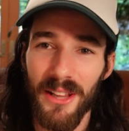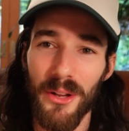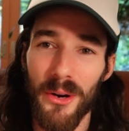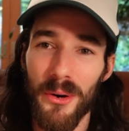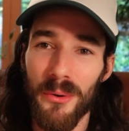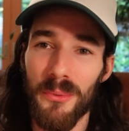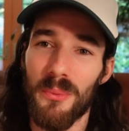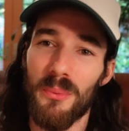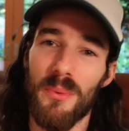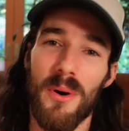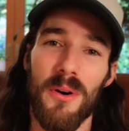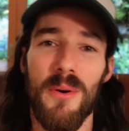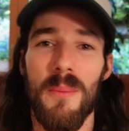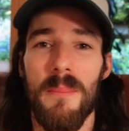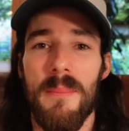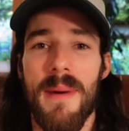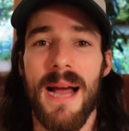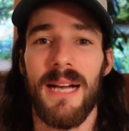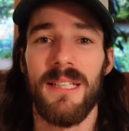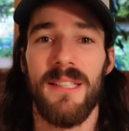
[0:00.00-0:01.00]
Hello,
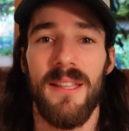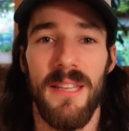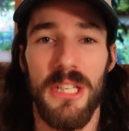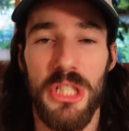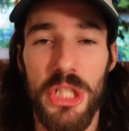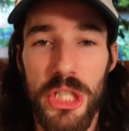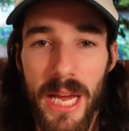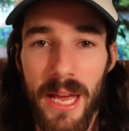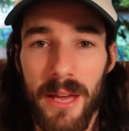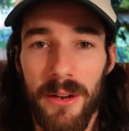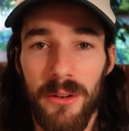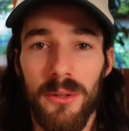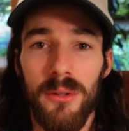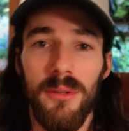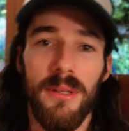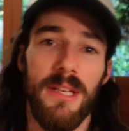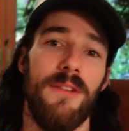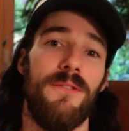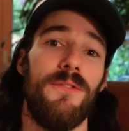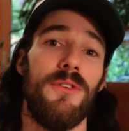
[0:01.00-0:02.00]
welcome back to the
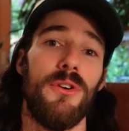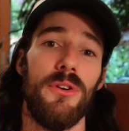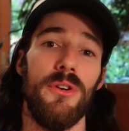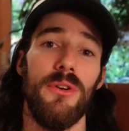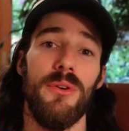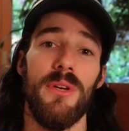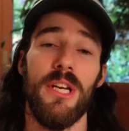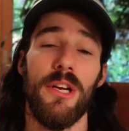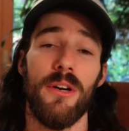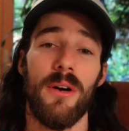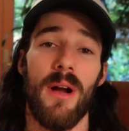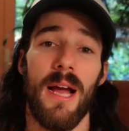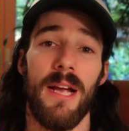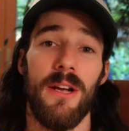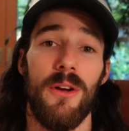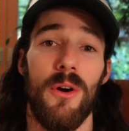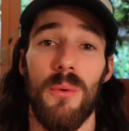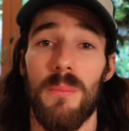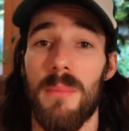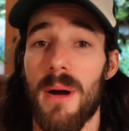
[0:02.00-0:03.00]
channel. If you're new here, I
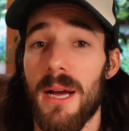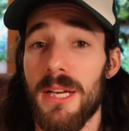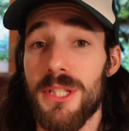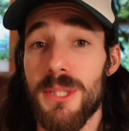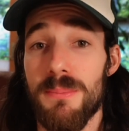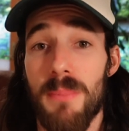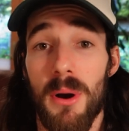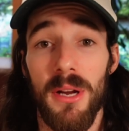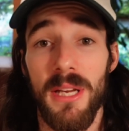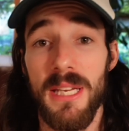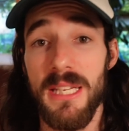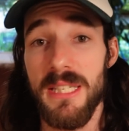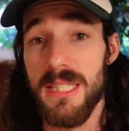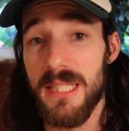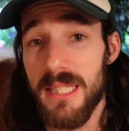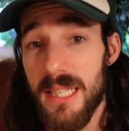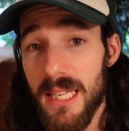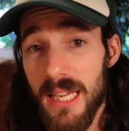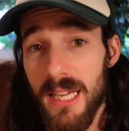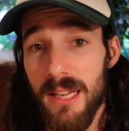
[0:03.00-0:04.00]
go by Sparky
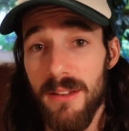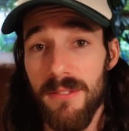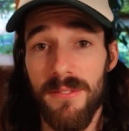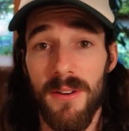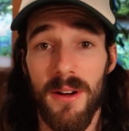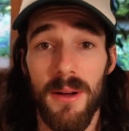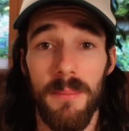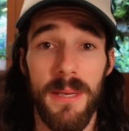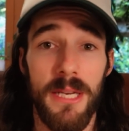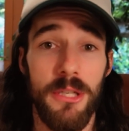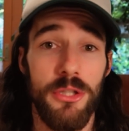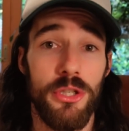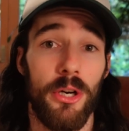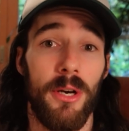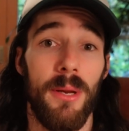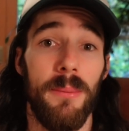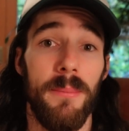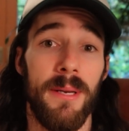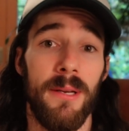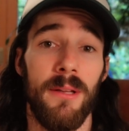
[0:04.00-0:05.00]
Steve. I'm a
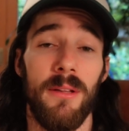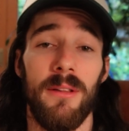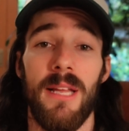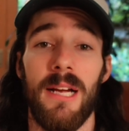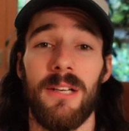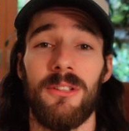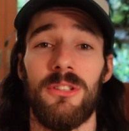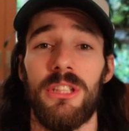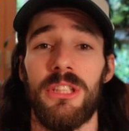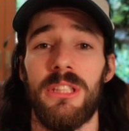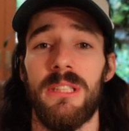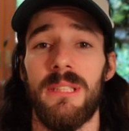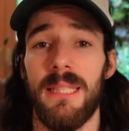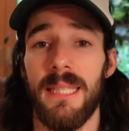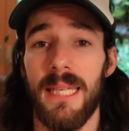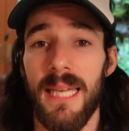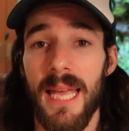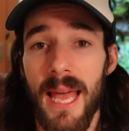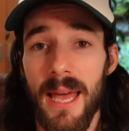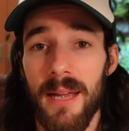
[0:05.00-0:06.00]
journeyman electrician
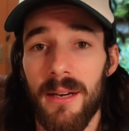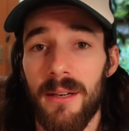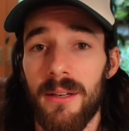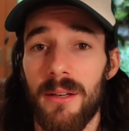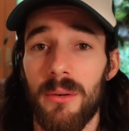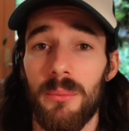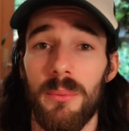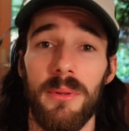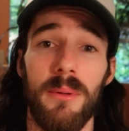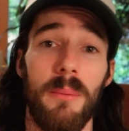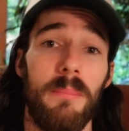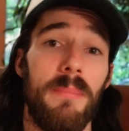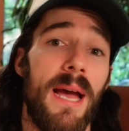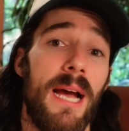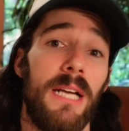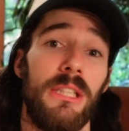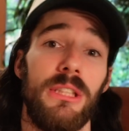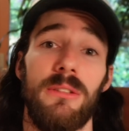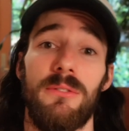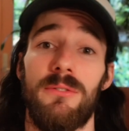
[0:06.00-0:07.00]
in Canada with a
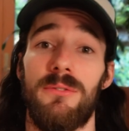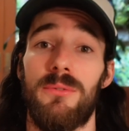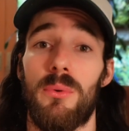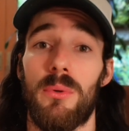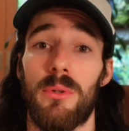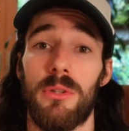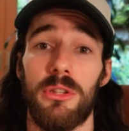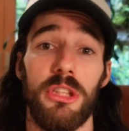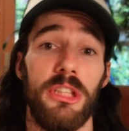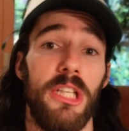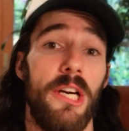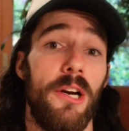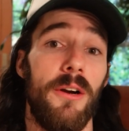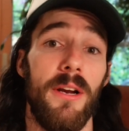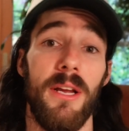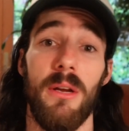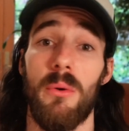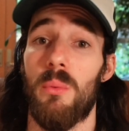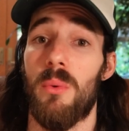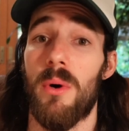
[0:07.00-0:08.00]
passion for
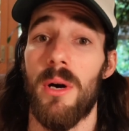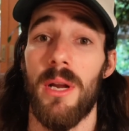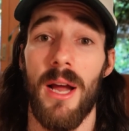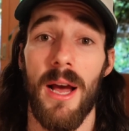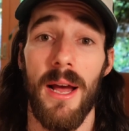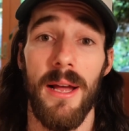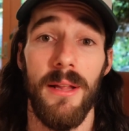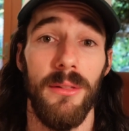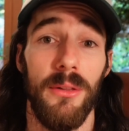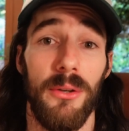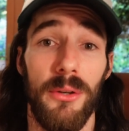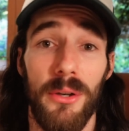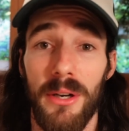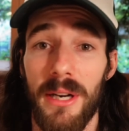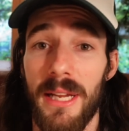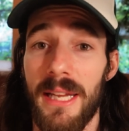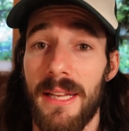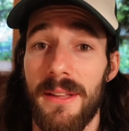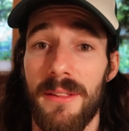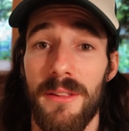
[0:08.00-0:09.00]
sharing what I
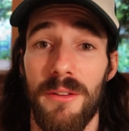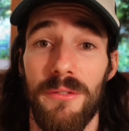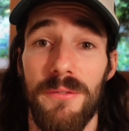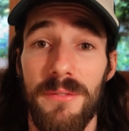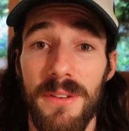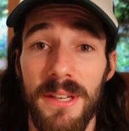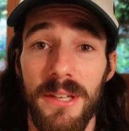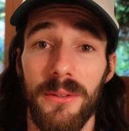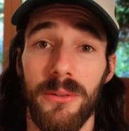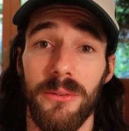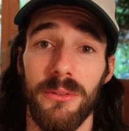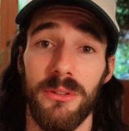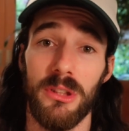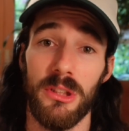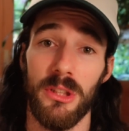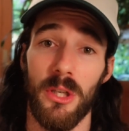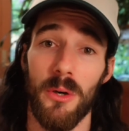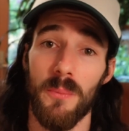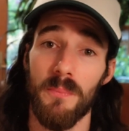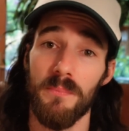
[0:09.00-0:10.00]
learned in the field.
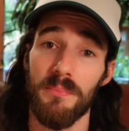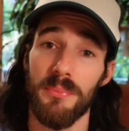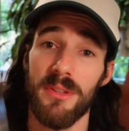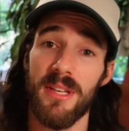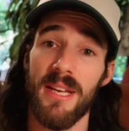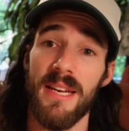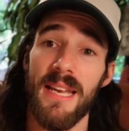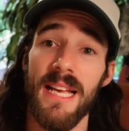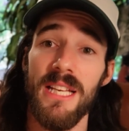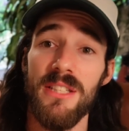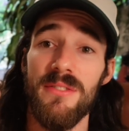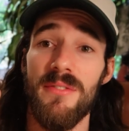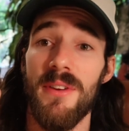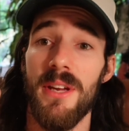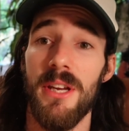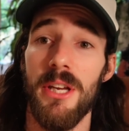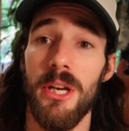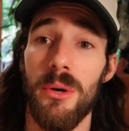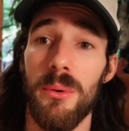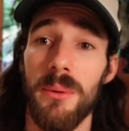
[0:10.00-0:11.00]
So today's
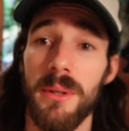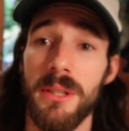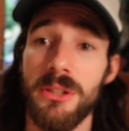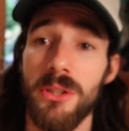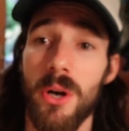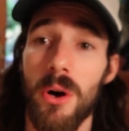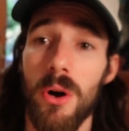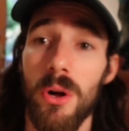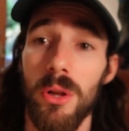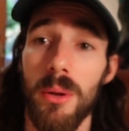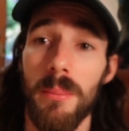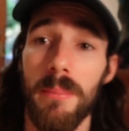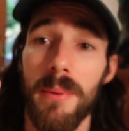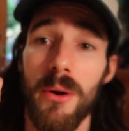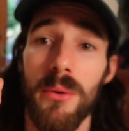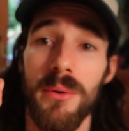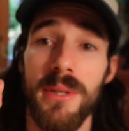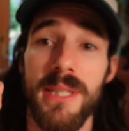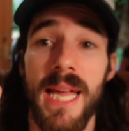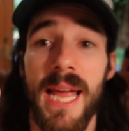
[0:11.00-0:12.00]
video is all
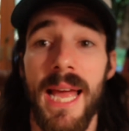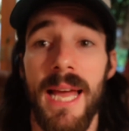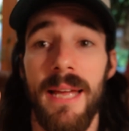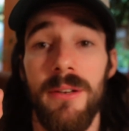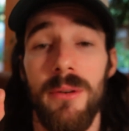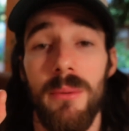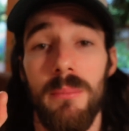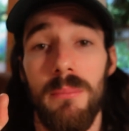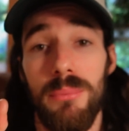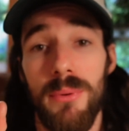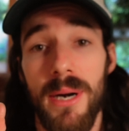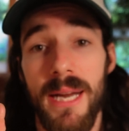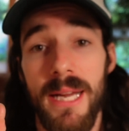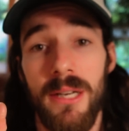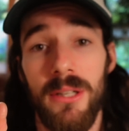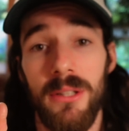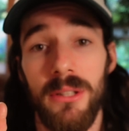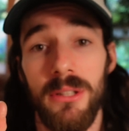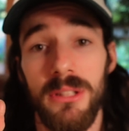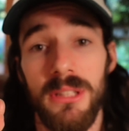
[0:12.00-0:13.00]
about tandem
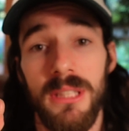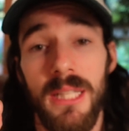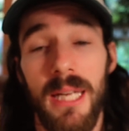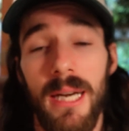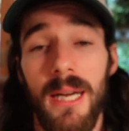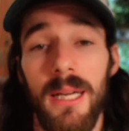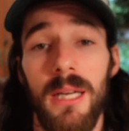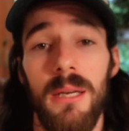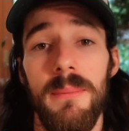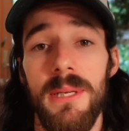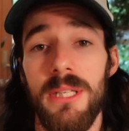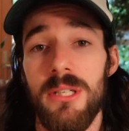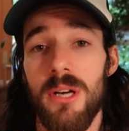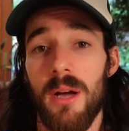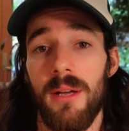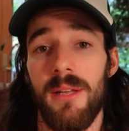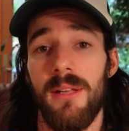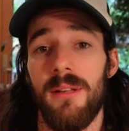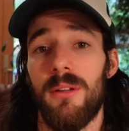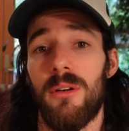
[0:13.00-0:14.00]
breakers, and I'm gonna be
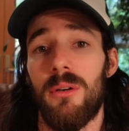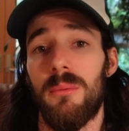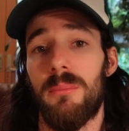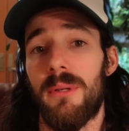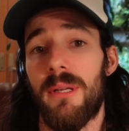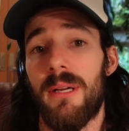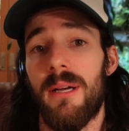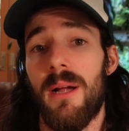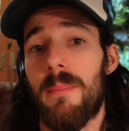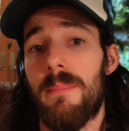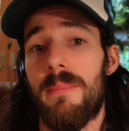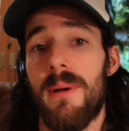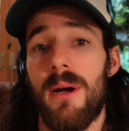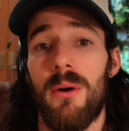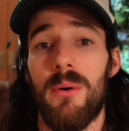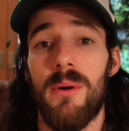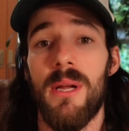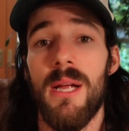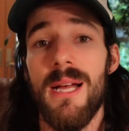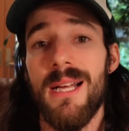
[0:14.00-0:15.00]
talking a little bit
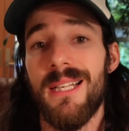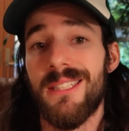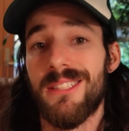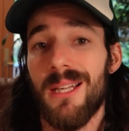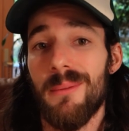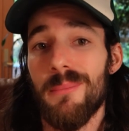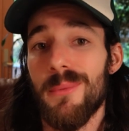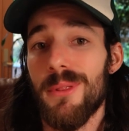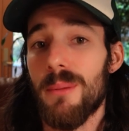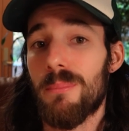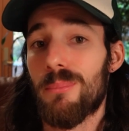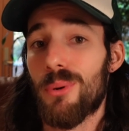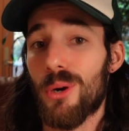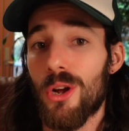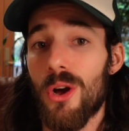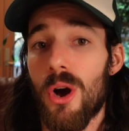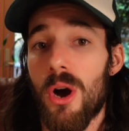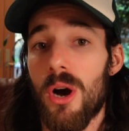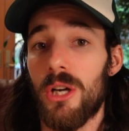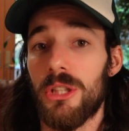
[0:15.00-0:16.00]
about some of the
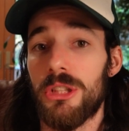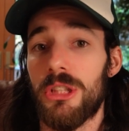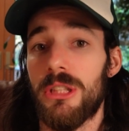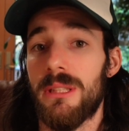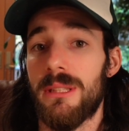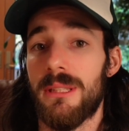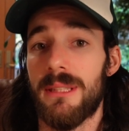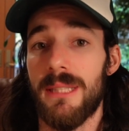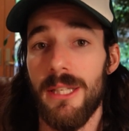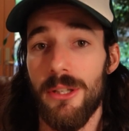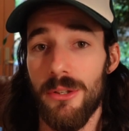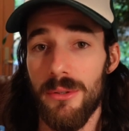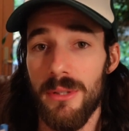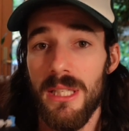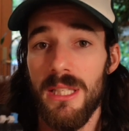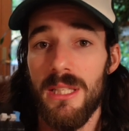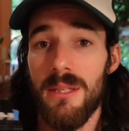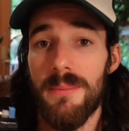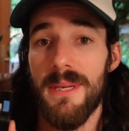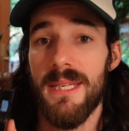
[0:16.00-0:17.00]
precautions that you
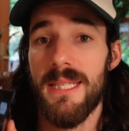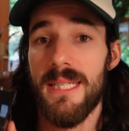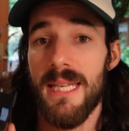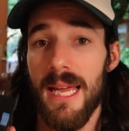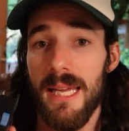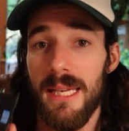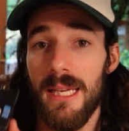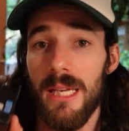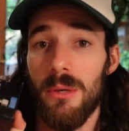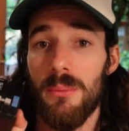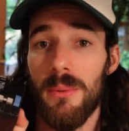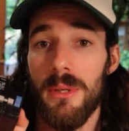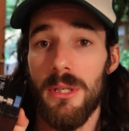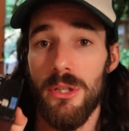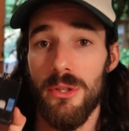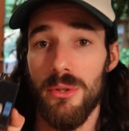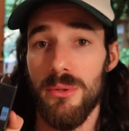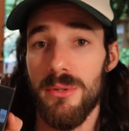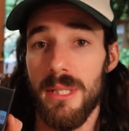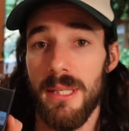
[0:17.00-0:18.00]
need to be taking when
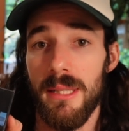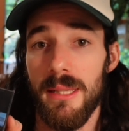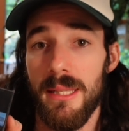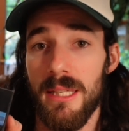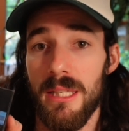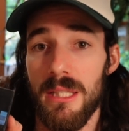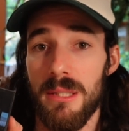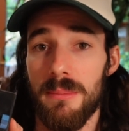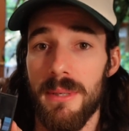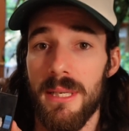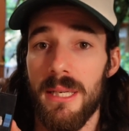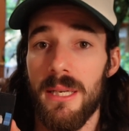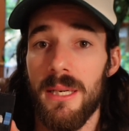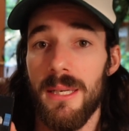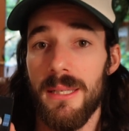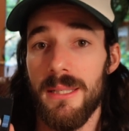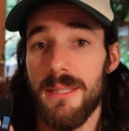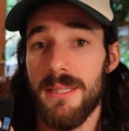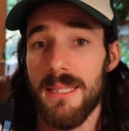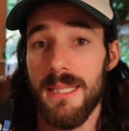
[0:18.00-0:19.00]
using these
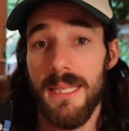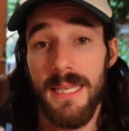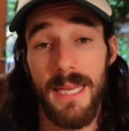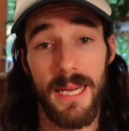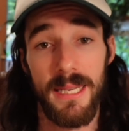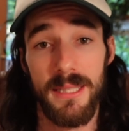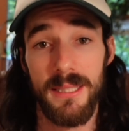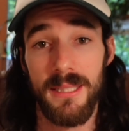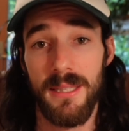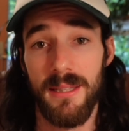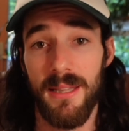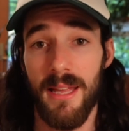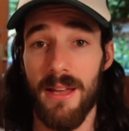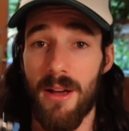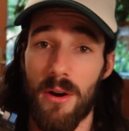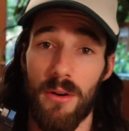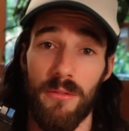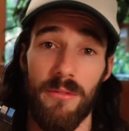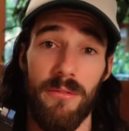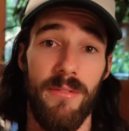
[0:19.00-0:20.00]
because yes, they
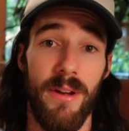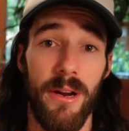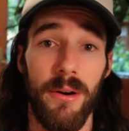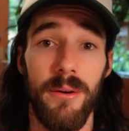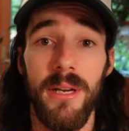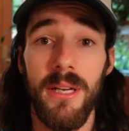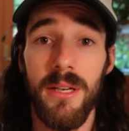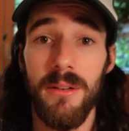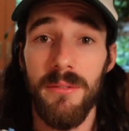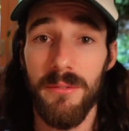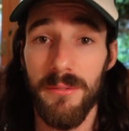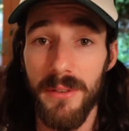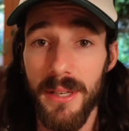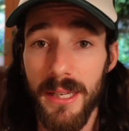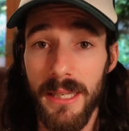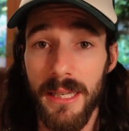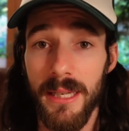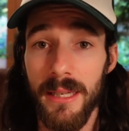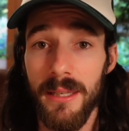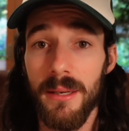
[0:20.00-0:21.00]
are very
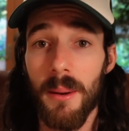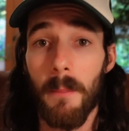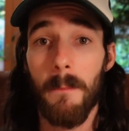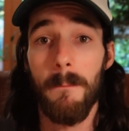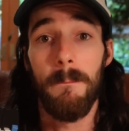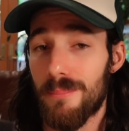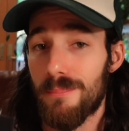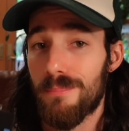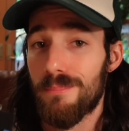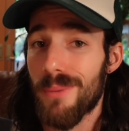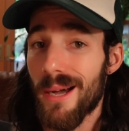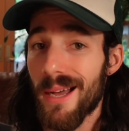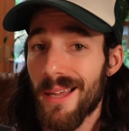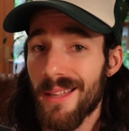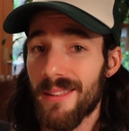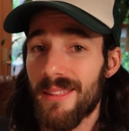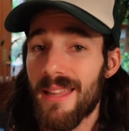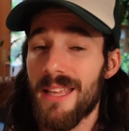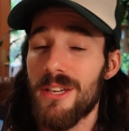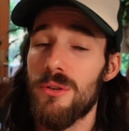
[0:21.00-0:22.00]
convenient,
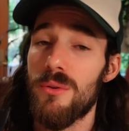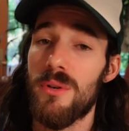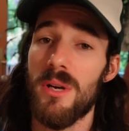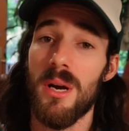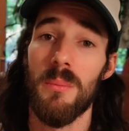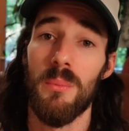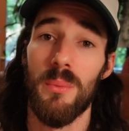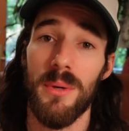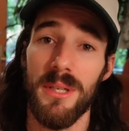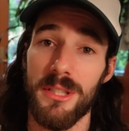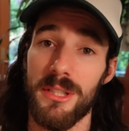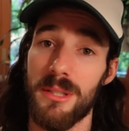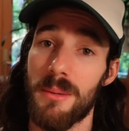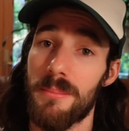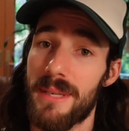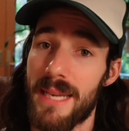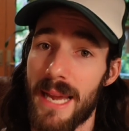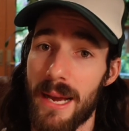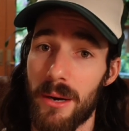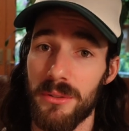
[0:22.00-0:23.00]
but they do come with
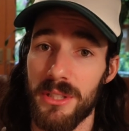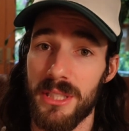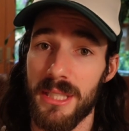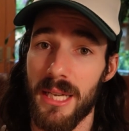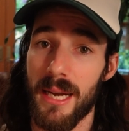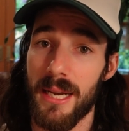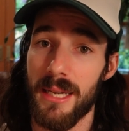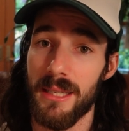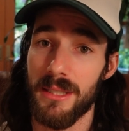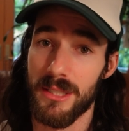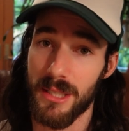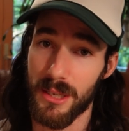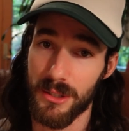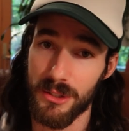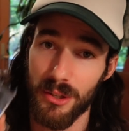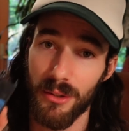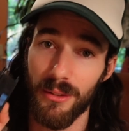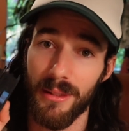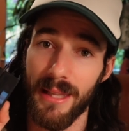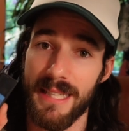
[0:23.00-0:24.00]
some downsides.
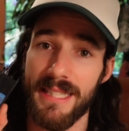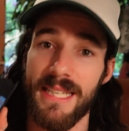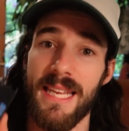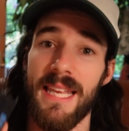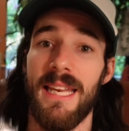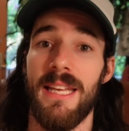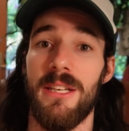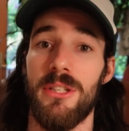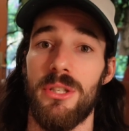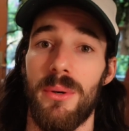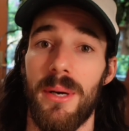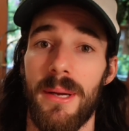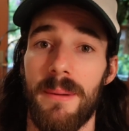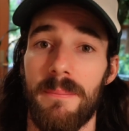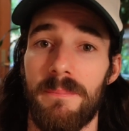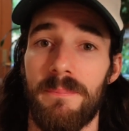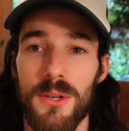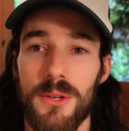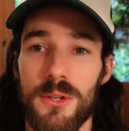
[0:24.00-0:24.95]
So let's get into it.